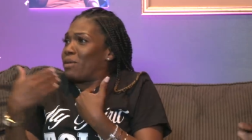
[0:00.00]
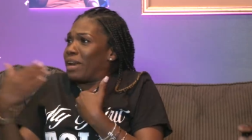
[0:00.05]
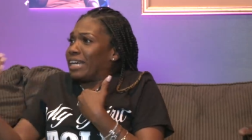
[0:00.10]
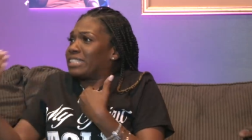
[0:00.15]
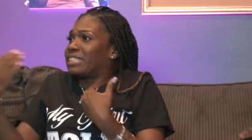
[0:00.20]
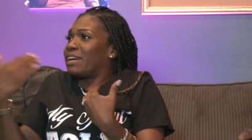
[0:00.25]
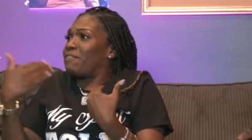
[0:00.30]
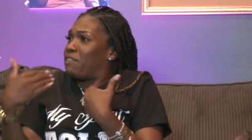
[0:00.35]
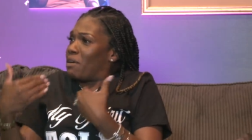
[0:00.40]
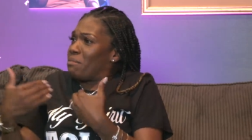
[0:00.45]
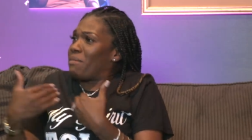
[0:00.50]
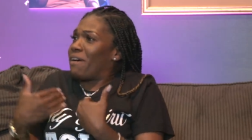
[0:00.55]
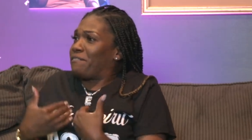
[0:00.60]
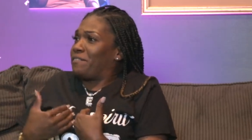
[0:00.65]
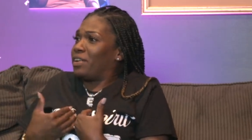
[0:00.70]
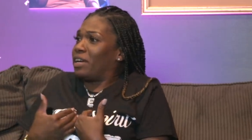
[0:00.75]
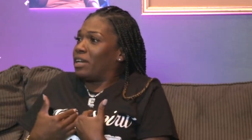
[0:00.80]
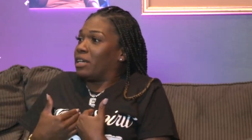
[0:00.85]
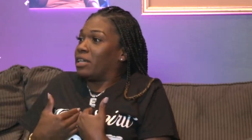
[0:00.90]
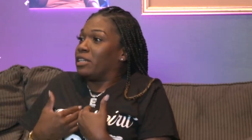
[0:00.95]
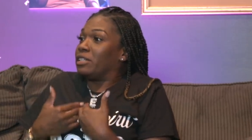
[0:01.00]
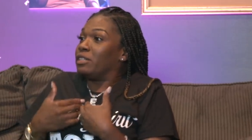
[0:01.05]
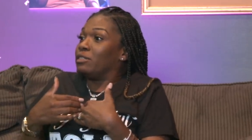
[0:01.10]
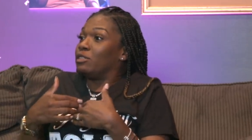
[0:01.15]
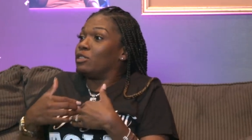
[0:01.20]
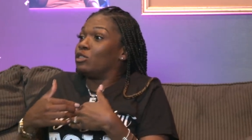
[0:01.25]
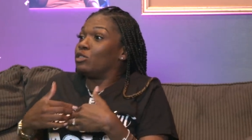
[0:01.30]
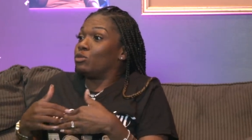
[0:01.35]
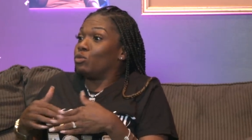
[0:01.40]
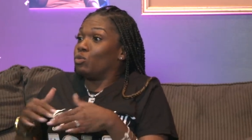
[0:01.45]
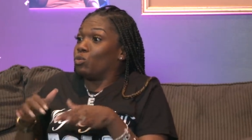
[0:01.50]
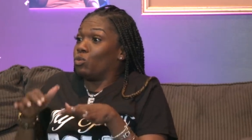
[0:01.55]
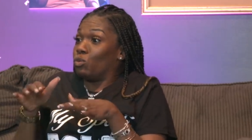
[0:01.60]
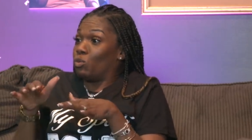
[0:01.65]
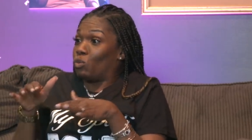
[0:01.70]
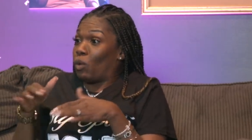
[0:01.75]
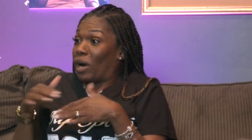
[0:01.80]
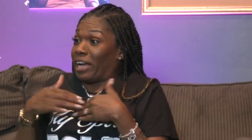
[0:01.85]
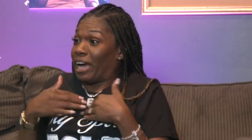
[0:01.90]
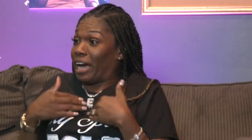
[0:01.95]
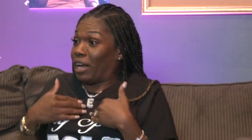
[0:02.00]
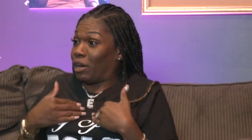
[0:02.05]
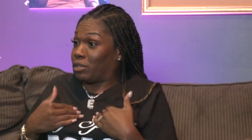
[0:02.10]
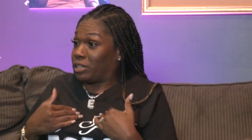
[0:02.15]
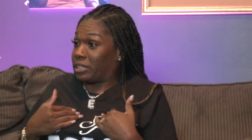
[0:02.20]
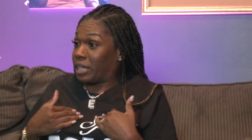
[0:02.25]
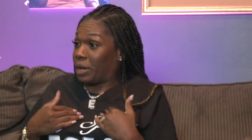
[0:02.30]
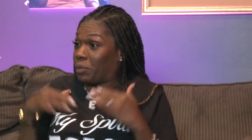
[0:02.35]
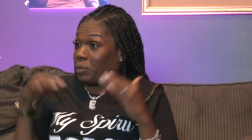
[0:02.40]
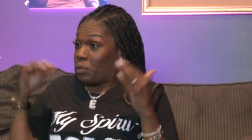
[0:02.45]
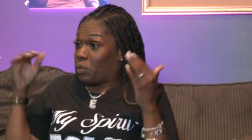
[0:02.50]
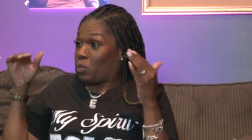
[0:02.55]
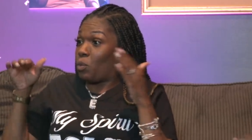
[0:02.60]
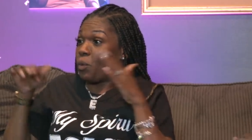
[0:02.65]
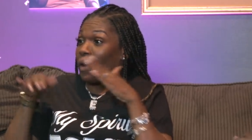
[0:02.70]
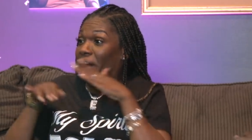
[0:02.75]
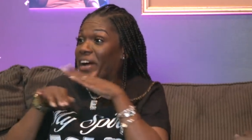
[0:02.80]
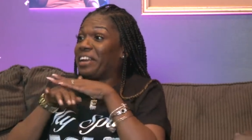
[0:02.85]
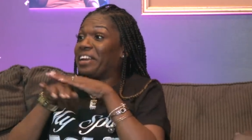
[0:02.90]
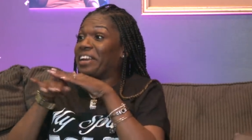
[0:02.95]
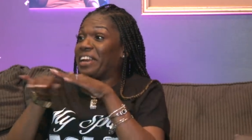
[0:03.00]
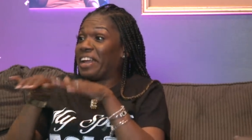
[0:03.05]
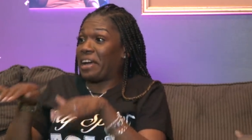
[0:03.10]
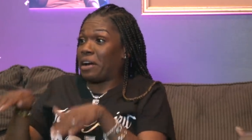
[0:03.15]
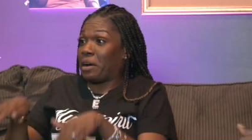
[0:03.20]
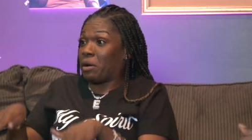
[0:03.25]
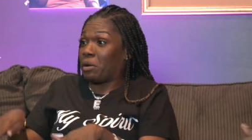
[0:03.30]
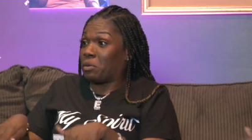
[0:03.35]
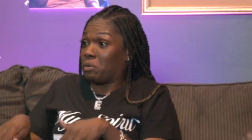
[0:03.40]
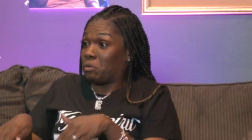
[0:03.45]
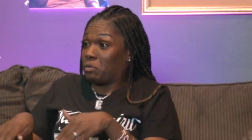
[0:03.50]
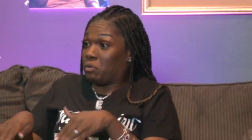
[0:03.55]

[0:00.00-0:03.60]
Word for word: When I say Put my feeling, why y'all don't say right now?